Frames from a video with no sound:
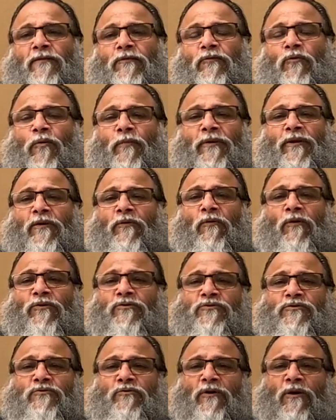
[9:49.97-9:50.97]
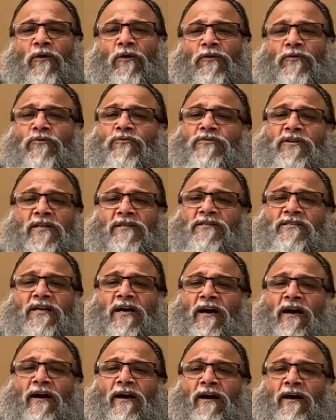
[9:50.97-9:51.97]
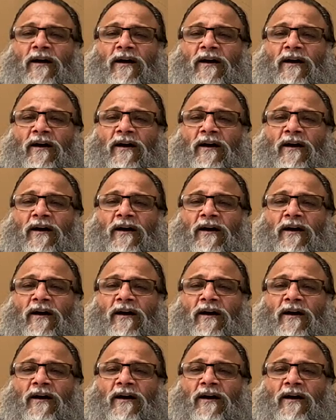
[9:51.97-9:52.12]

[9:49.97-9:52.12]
Nobody wants to go to satsang